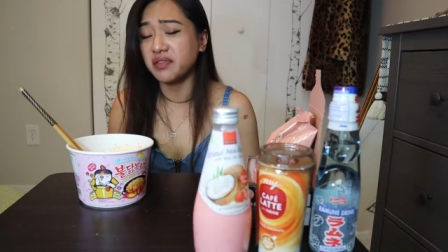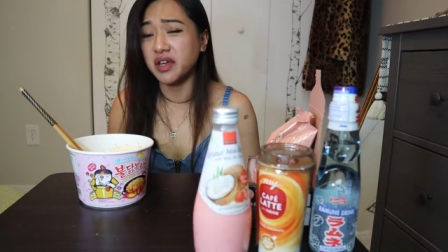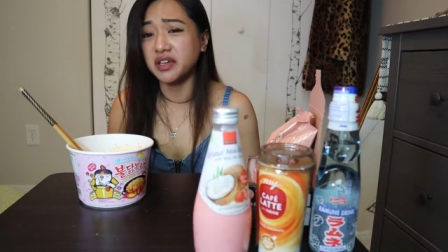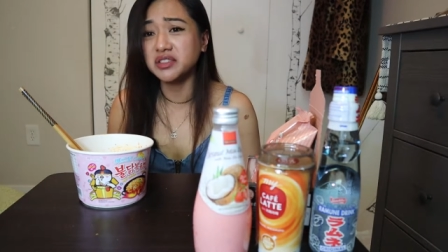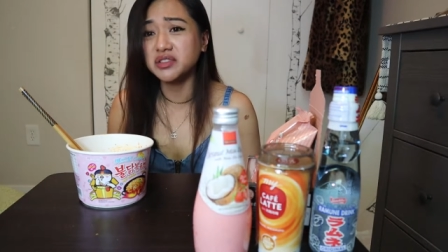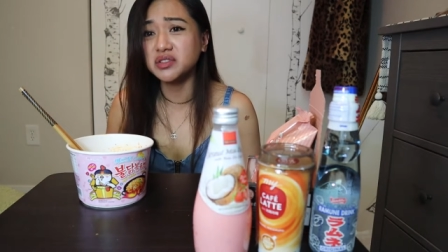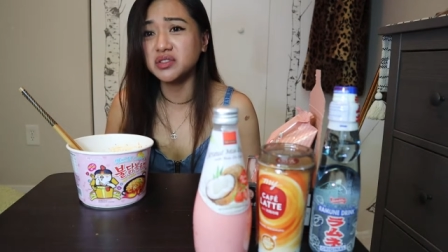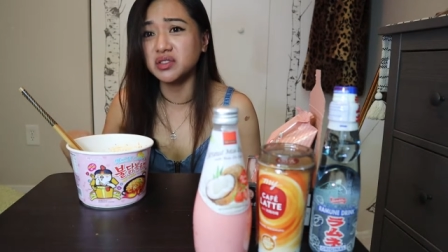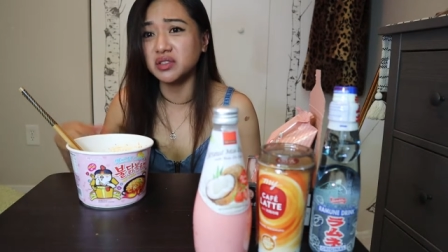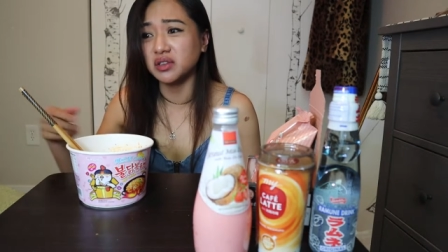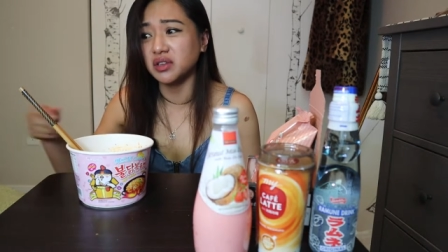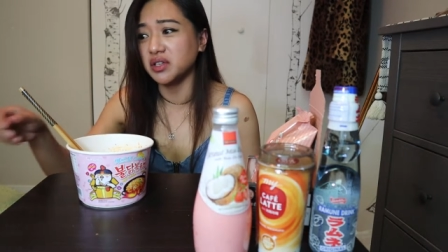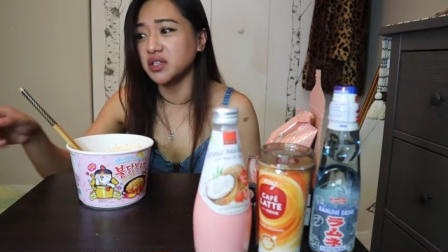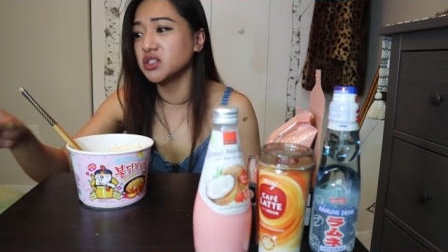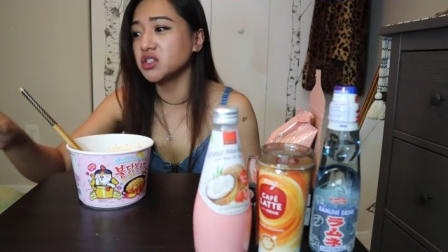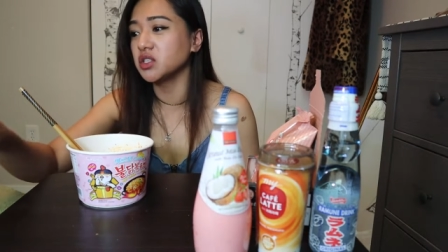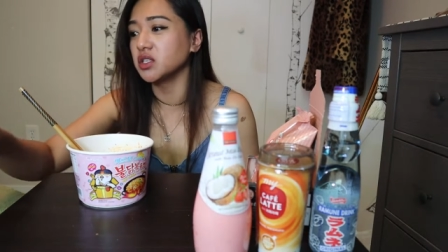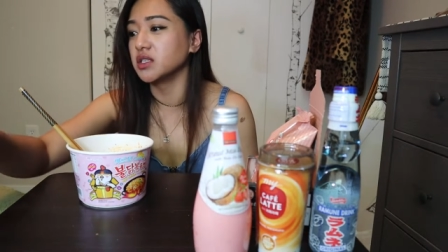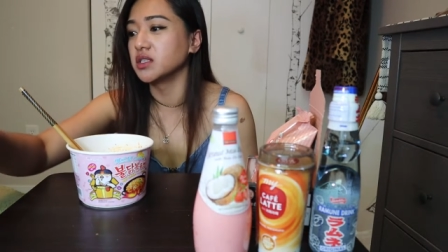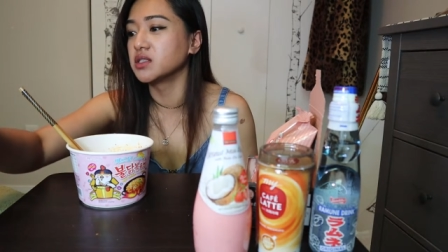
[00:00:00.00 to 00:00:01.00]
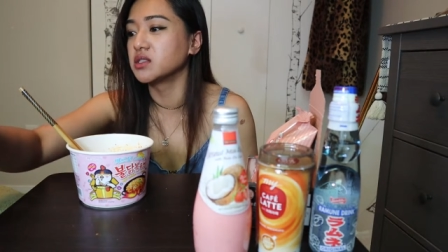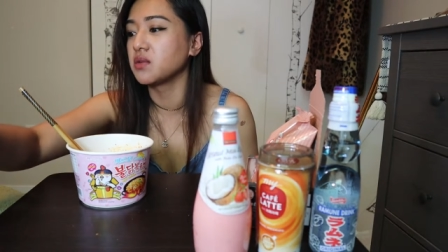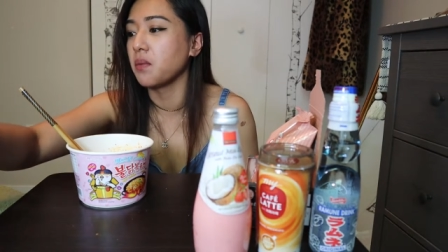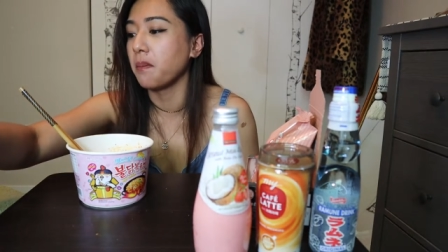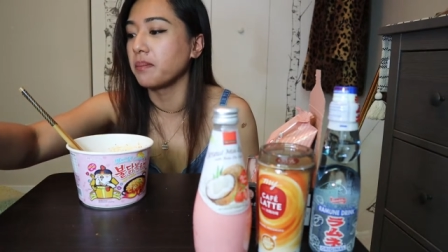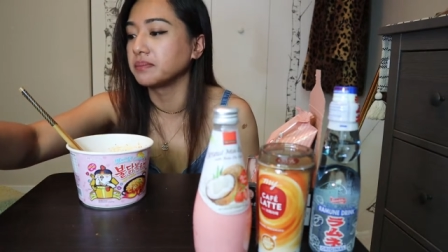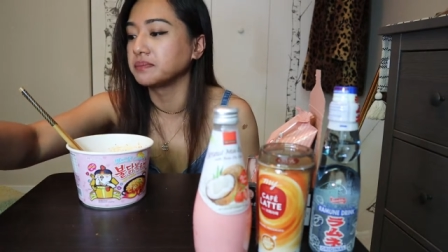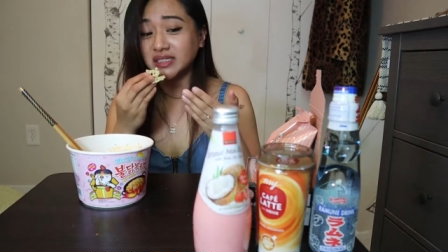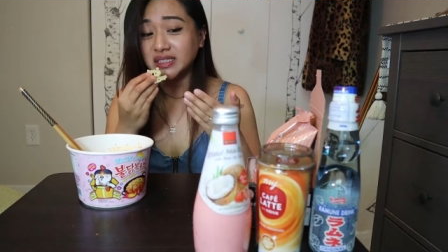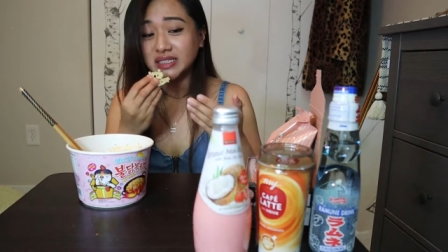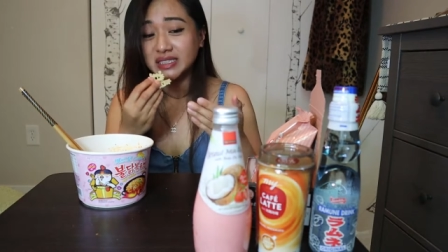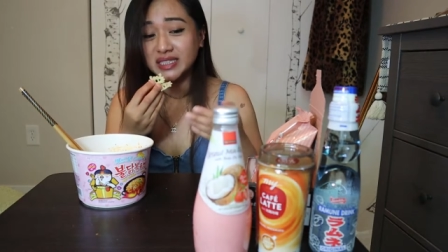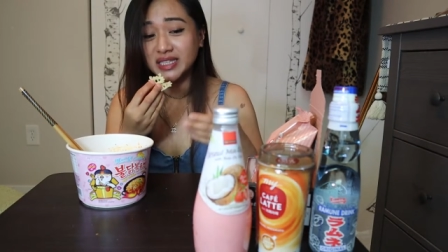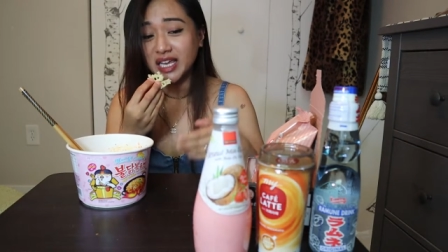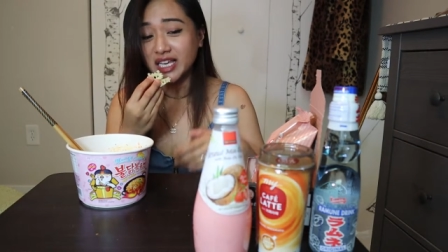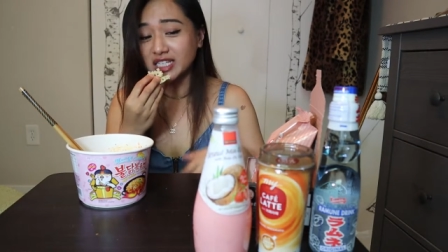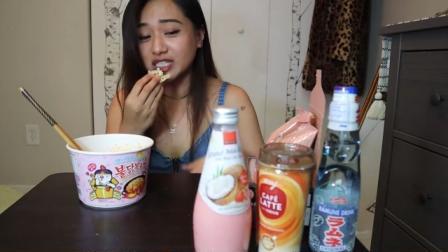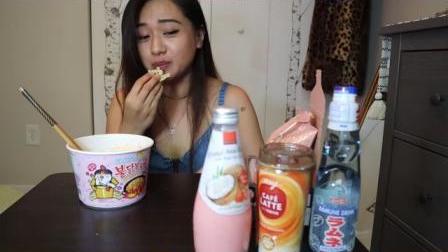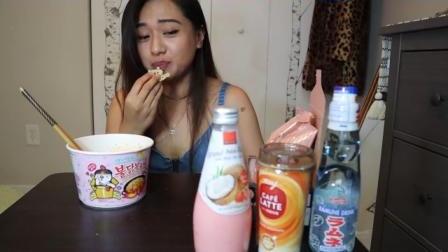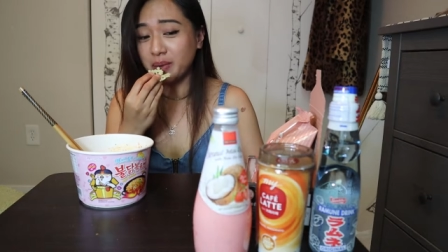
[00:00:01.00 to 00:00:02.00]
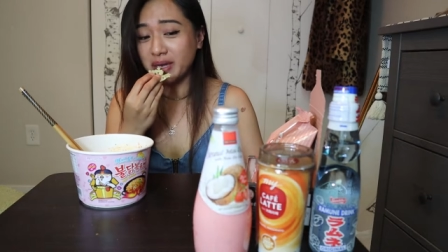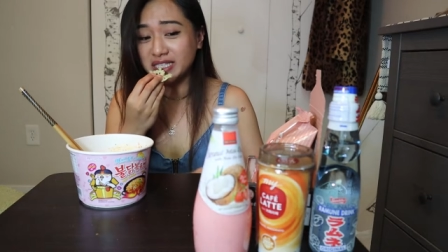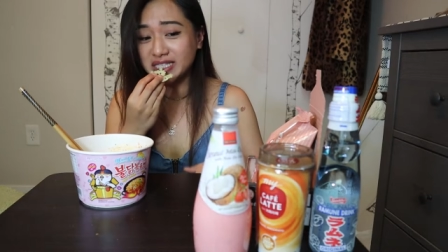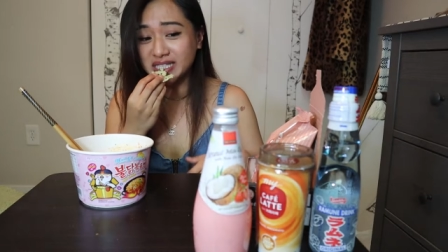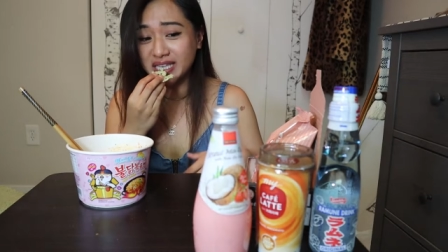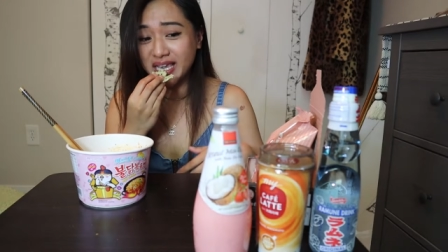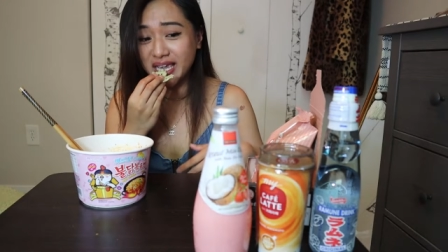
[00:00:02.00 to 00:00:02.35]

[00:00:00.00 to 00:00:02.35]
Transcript: That's delicious. That spice